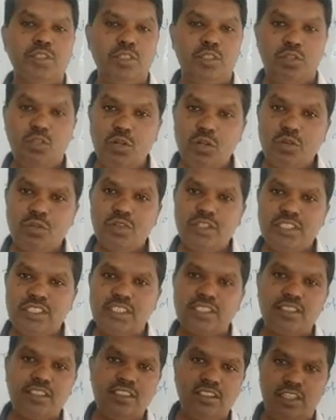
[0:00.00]
Don't
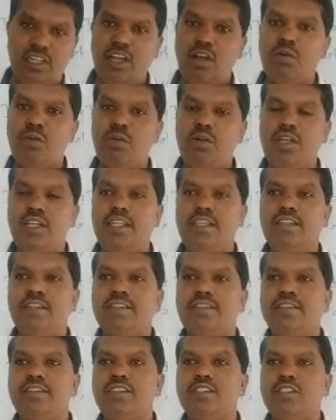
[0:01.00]
visit now only.
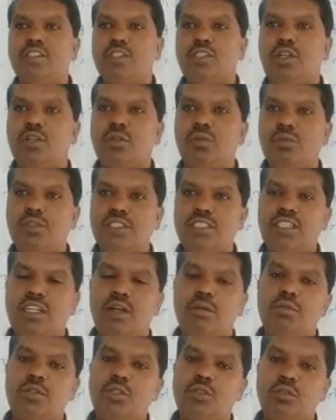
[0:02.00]
You have to visit
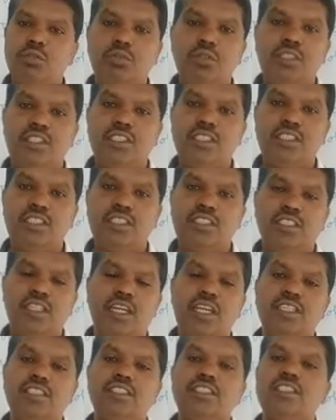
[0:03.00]
after 2-3 years
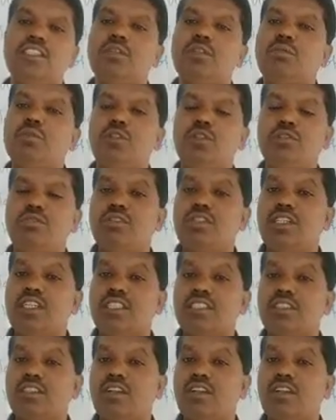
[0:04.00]
and see the beautifulness